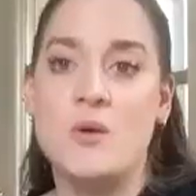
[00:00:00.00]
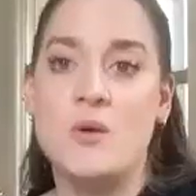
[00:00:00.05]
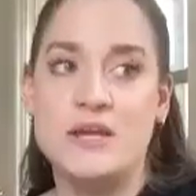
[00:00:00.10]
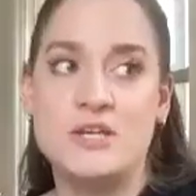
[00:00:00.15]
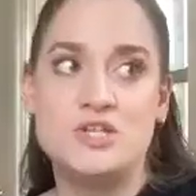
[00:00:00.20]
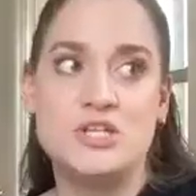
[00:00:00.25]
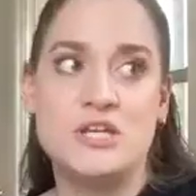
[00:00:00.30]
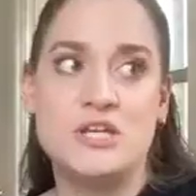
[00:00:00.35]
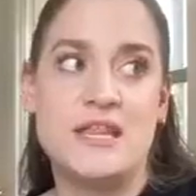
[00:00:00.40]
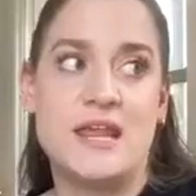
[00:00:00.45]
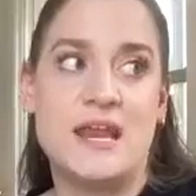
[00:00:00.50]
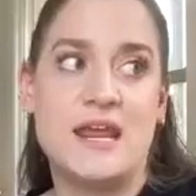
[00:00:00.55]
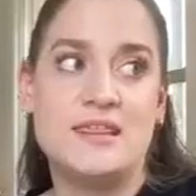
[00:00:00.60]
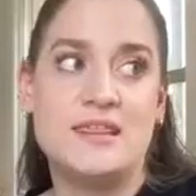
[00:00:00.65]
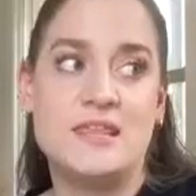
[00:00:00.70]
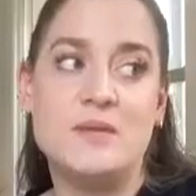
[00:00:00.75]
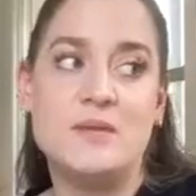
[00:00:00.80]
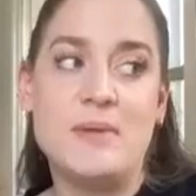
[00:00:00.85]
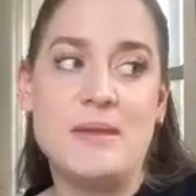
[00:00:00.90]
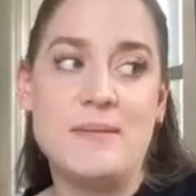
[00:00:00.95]
question that I
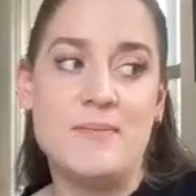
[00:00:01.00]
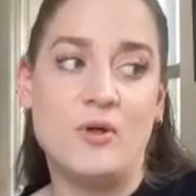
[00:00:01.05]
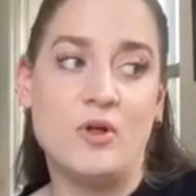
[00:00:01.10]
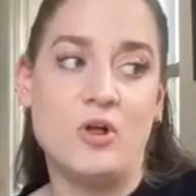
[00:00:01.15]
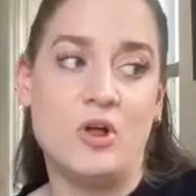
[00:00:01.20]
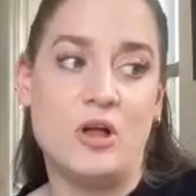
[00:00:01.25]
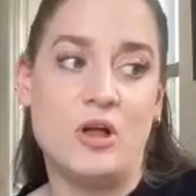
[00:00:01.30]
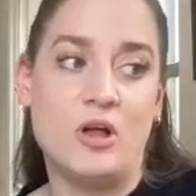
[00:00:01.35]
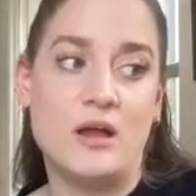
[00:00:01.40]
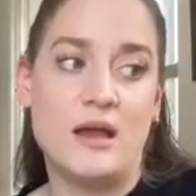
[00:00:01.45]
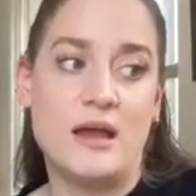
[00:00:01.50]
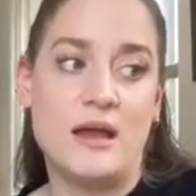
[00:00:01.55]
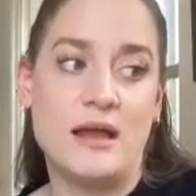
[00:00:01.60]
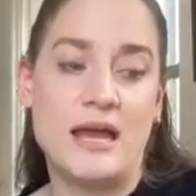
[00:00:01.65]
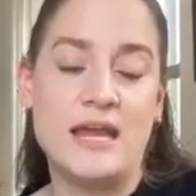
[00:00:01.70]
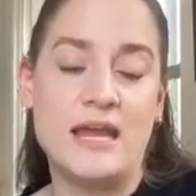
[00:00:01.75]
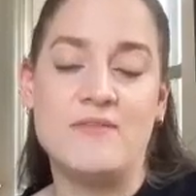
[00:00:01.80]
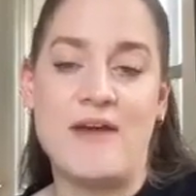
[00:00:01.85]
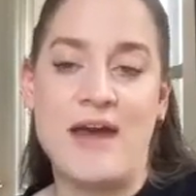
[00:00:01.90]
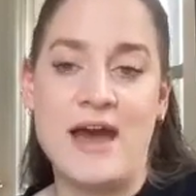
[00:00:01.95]
think people
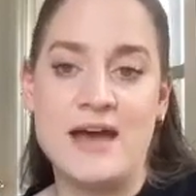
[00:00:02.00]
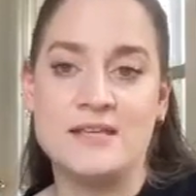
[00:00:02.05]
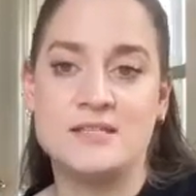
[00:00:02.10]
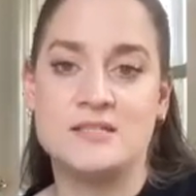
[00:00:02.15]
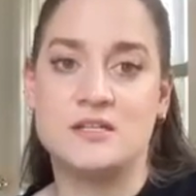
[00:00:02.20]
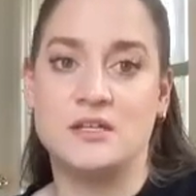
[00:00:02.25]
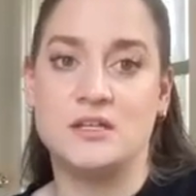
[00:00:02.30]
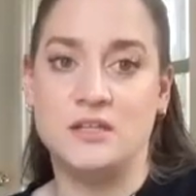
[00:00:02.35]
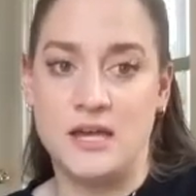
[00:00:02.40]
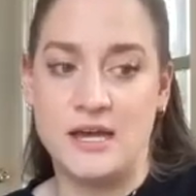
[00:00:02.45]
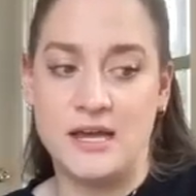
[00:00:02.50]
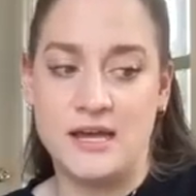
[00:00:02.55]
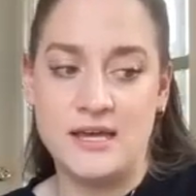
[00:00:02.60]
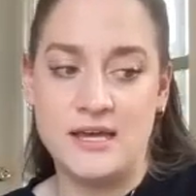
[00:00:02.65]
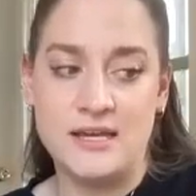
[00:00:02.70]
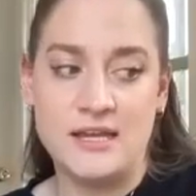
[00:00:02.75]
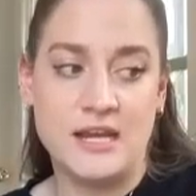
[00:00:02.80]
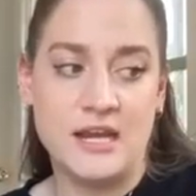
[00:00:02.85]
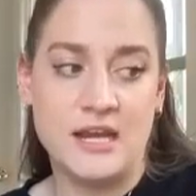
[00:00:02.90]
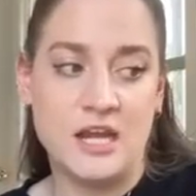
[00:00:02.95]
kind of ask a
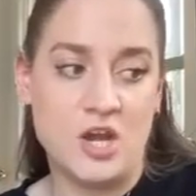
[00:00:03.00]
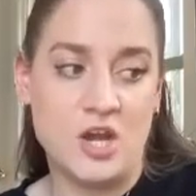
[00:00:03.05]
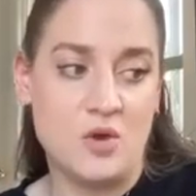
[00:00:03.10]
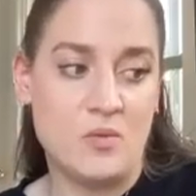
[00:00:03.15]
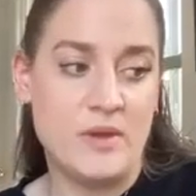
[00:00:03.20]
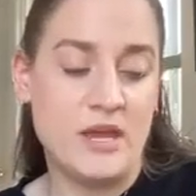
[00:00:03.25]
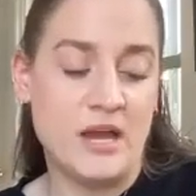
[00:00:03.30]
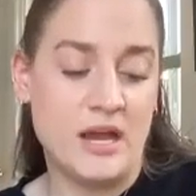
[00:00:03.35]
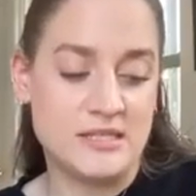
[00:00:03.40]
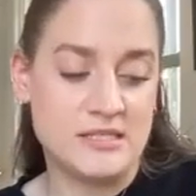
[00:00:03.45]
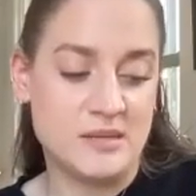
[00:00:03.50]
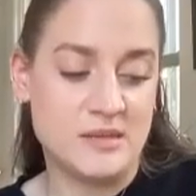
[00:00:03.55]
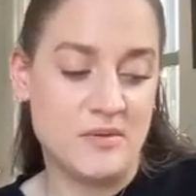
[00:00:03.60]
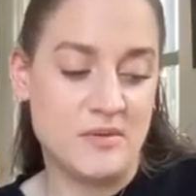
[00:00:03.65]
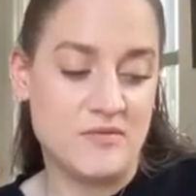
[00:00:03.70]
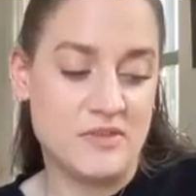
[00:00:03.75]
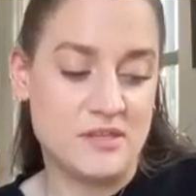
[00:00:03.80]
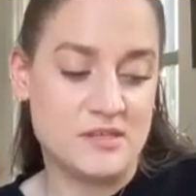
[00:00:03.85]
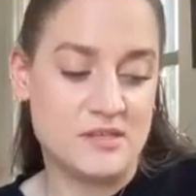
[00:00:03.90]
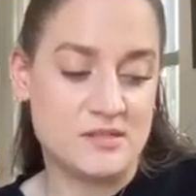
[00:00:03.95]
lot, and I know we got some
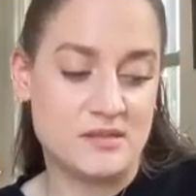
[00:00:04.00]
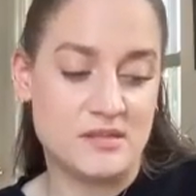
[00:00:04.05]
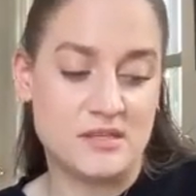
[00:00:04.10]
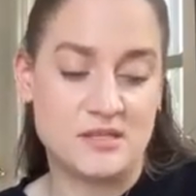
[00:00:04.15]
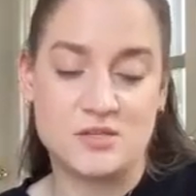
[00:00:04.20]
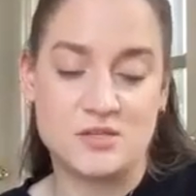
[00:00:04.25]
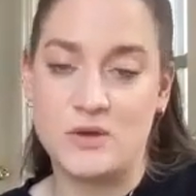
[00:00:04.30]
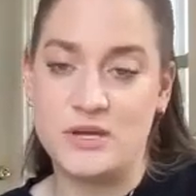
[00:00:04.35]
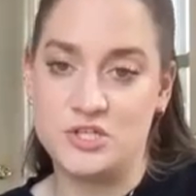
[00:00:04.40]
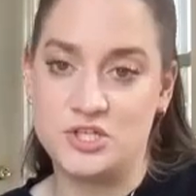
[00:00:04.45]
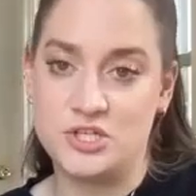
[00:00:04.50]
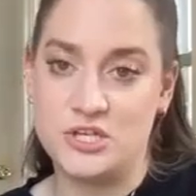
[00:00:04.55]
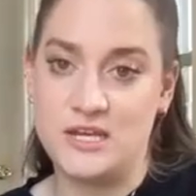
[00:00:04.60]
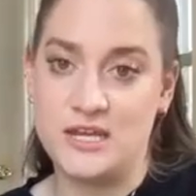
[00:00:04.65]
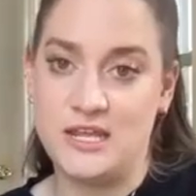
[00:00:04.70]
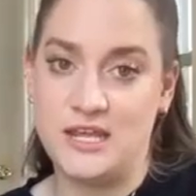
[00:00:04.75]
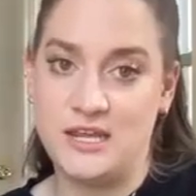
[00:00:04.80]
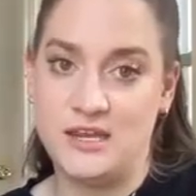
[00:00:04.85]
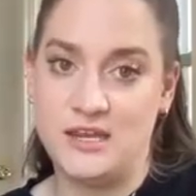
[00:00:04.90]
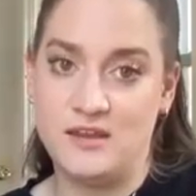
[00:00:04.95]
of this question
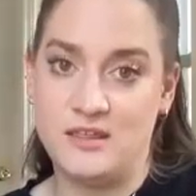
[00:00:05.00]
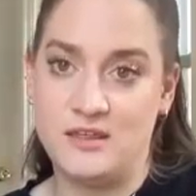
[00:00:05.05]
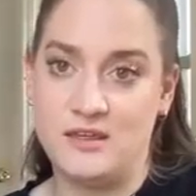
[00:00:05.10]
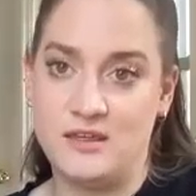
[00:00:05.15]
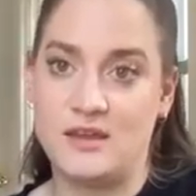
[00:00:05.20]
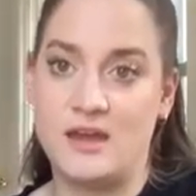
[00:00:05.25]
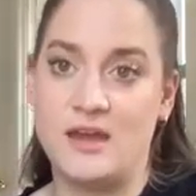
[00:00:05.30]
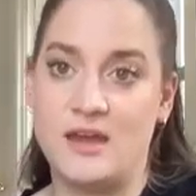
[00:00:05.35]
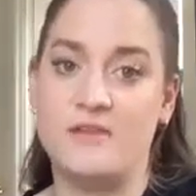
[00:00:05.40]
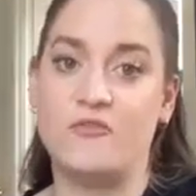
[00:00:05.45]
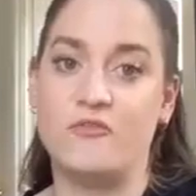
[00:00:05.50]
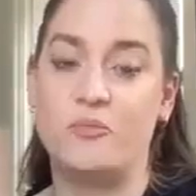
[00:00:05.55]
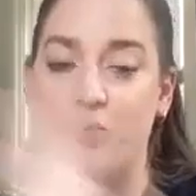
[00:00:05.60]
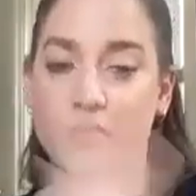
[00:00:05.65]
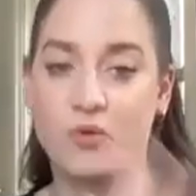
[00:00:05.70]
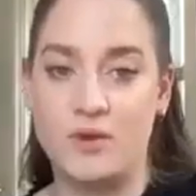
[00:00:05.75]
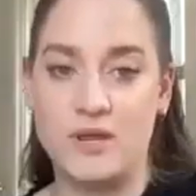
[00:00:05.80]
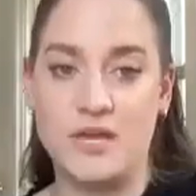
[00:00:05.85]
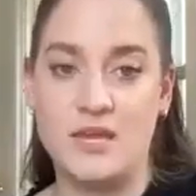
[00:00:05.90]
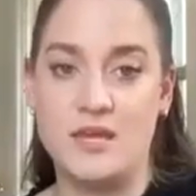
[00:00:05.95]
in the kind of
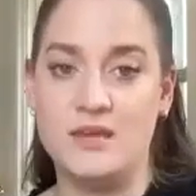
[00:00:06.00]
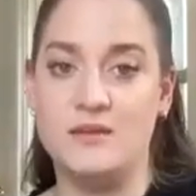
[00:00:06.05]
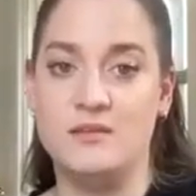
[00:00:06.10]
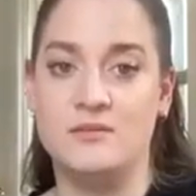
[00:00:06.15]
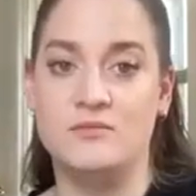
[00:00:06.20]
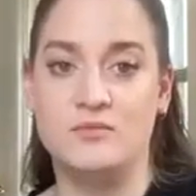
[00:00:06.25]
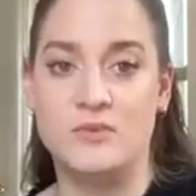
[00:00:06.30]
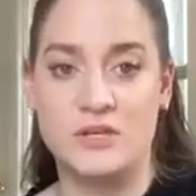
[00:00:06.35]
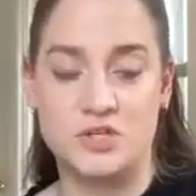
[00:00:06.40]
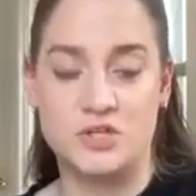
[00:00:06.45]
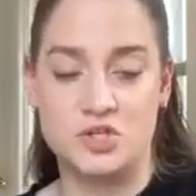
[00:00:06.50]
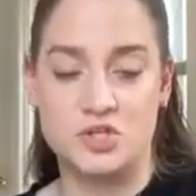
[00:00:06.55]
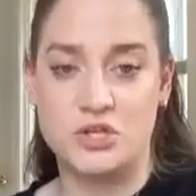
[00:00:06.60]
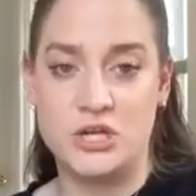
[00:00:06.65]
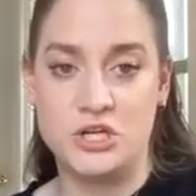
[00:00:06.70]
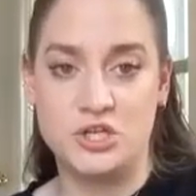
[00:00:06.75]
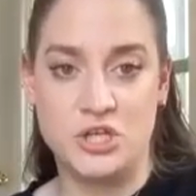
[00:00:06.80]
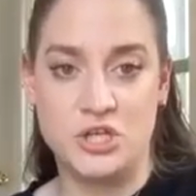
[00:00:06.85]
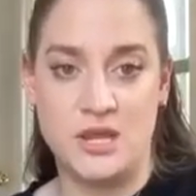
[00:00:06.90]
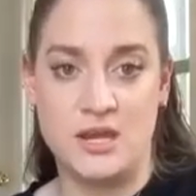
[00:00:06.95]

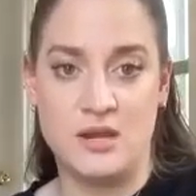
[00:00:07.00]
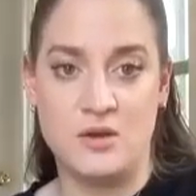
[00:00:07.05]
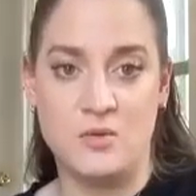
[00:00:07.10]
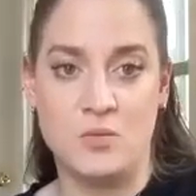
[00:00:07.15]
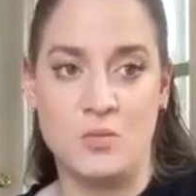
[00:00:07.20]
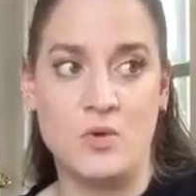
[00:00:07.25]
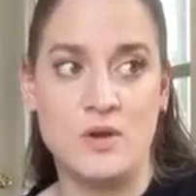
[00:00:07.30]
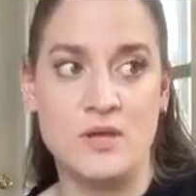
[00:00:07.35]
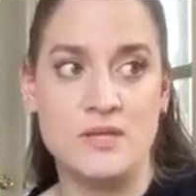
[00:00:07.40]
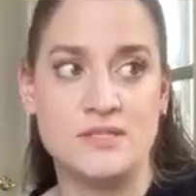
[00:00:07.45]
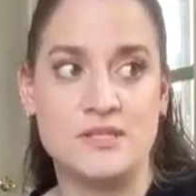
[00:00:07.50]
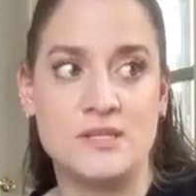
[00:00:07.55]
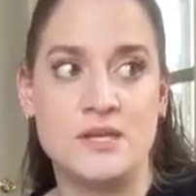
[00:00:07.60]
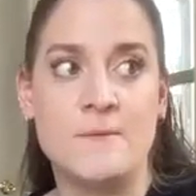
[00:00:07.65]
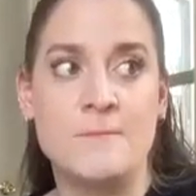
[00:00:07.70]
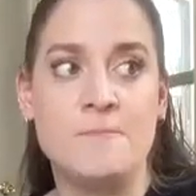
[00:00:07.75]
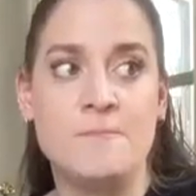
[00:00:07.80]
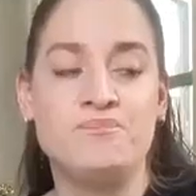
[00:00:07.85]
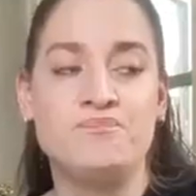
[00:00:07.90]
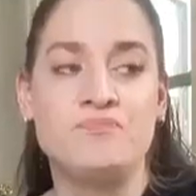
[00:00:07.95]
pre-registration, was
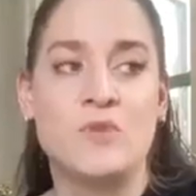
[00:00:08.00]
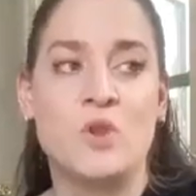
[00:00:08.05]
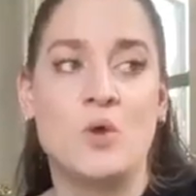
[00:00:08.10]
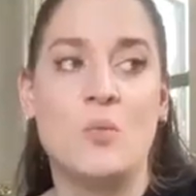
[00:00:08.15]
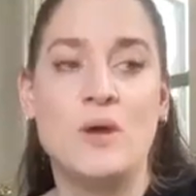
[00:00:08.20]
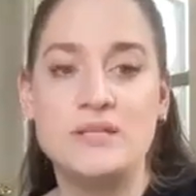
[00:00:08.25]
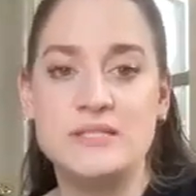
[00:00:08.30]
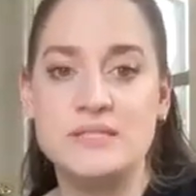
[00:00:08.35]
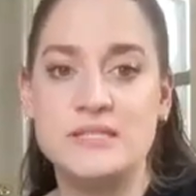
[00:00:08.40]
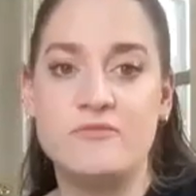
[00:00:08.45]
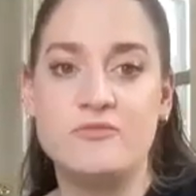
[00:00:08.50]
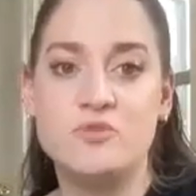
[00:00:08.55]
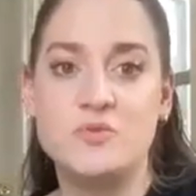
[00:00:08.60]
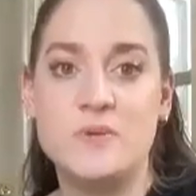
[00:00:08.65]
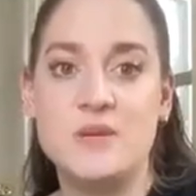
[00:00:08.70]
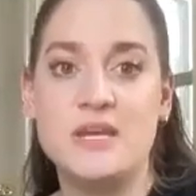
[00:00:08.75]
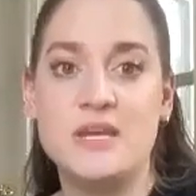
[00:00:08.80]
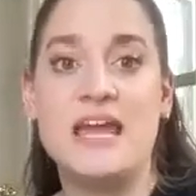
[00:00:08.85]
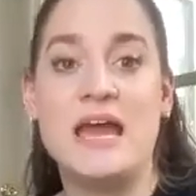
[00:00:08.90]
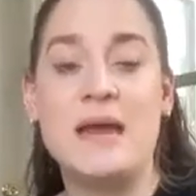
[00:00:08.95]
what's the difference
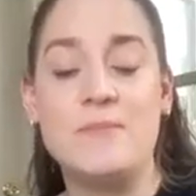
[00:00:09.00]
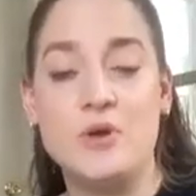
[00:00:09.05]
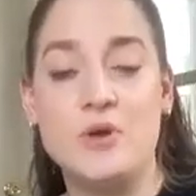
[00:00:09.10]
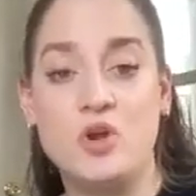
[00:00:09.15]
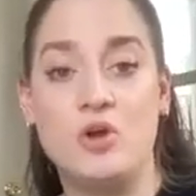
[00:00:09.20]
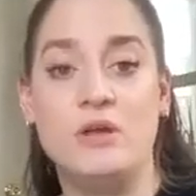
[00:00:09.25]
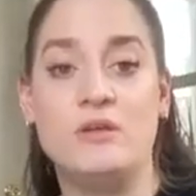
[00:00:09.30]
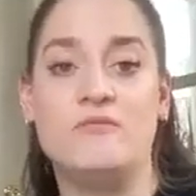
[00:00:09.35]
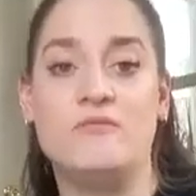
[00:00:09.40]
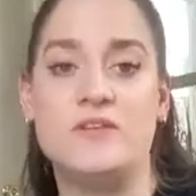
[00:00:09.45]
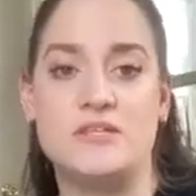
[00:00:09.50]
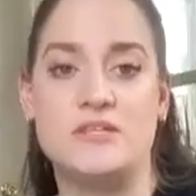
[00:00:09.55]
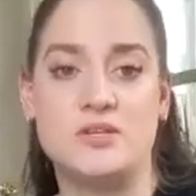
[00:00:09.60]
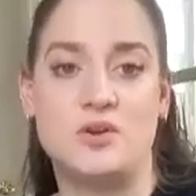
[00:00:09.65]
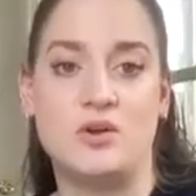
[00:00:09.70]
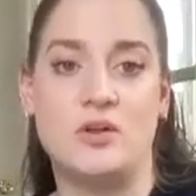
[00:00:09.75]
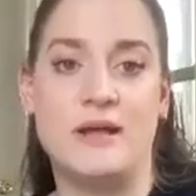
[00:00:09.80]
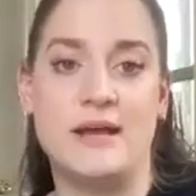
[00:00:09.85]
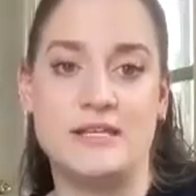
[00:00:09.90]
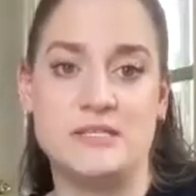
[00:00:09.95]
between chemical and
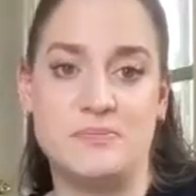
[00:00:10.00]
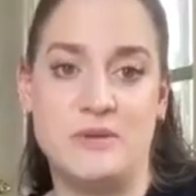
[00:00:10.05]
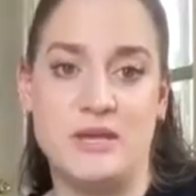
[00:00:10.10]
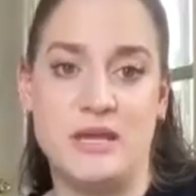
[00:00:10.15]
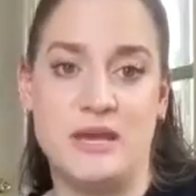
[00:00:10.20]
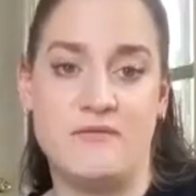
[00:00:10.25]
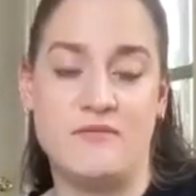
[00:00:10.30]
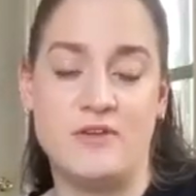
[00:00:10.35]
physical SPF?